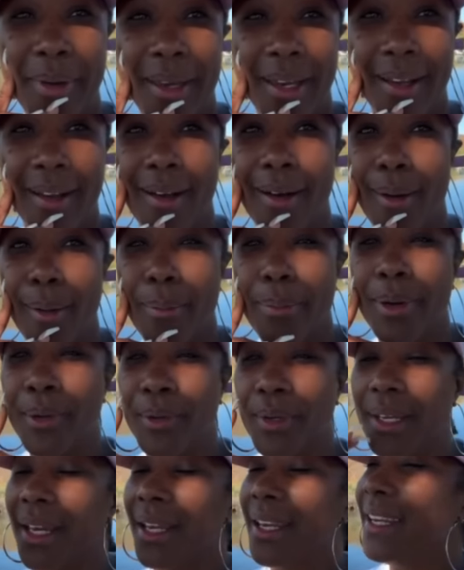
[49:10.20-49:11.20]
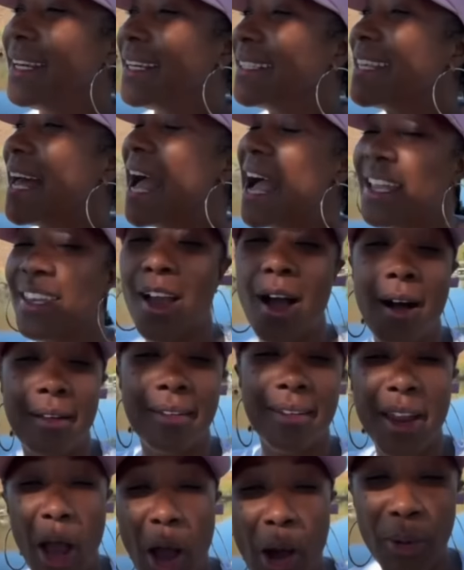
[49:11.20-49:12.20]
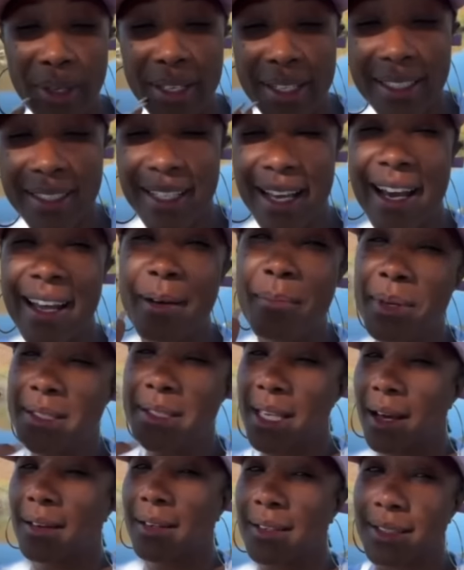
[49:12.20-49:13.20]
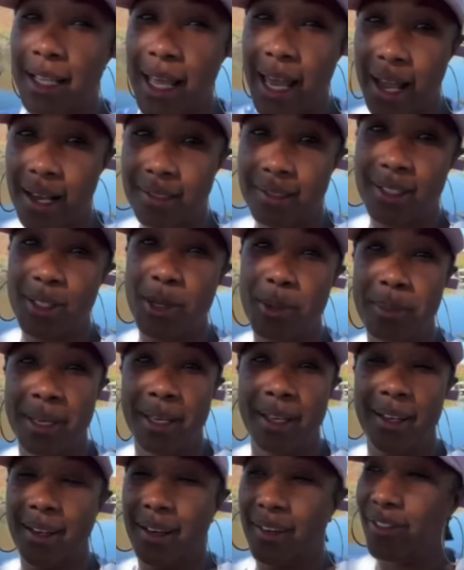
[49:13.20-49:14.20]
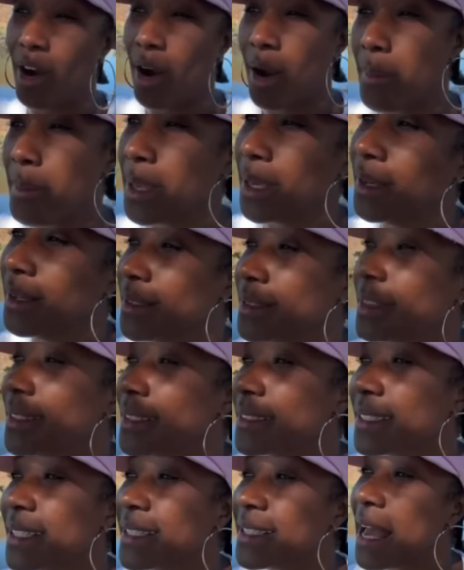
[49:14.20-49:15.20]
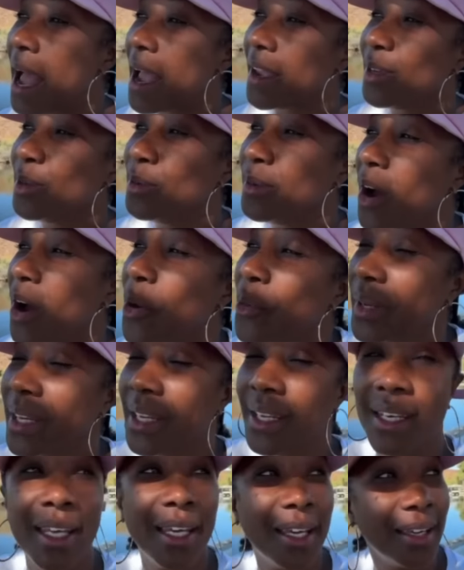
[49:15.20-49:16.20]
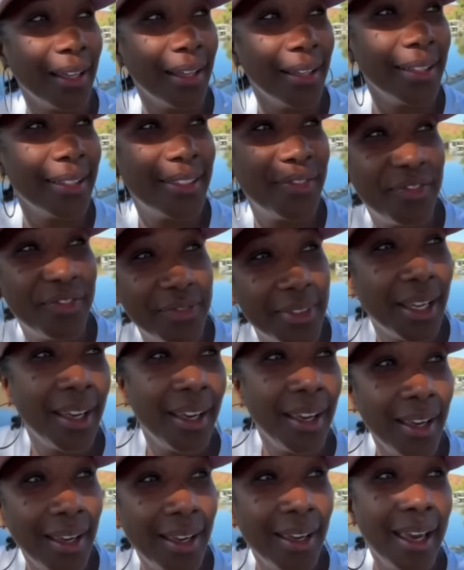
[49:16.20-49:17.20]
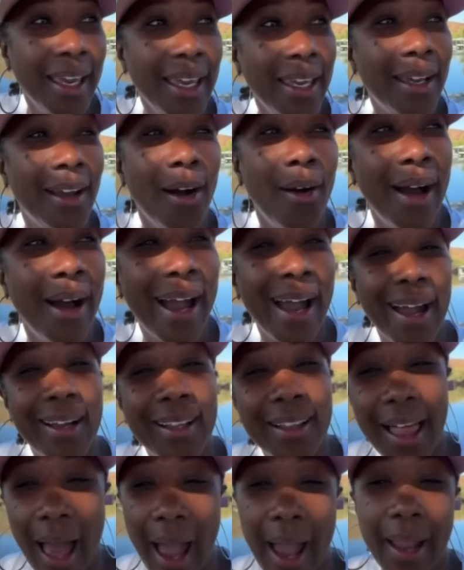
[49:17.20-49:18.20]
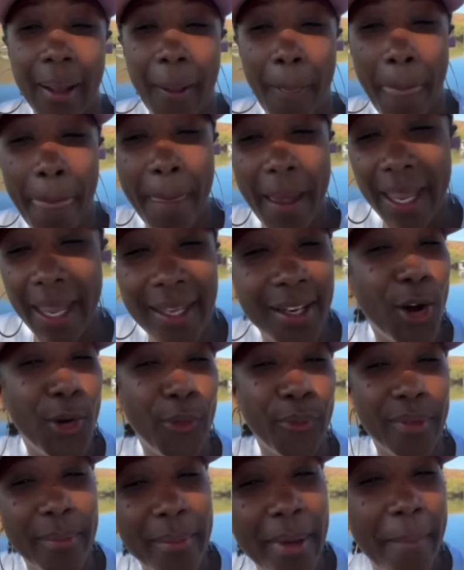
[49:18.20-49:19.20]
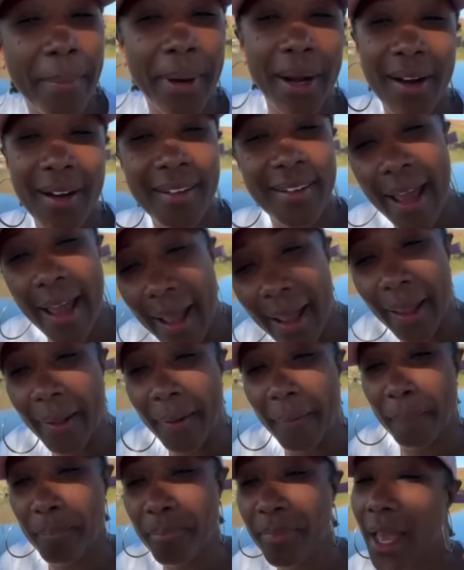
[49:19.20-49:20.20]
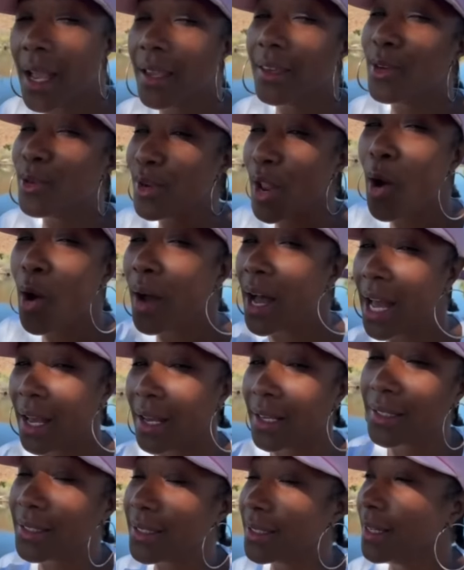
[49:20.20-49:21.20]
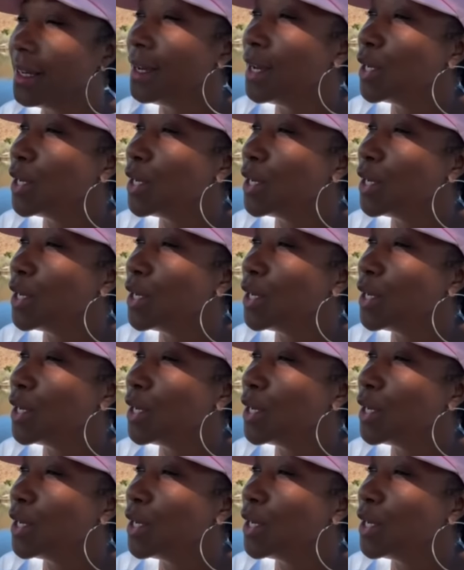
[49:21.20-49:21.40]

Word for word: Big old booty. And this how y'all know. Listen, I'm going to tell this last little bit of our business. This how you know when a nigga is, he going to act like he don't remember her name. Now, you know us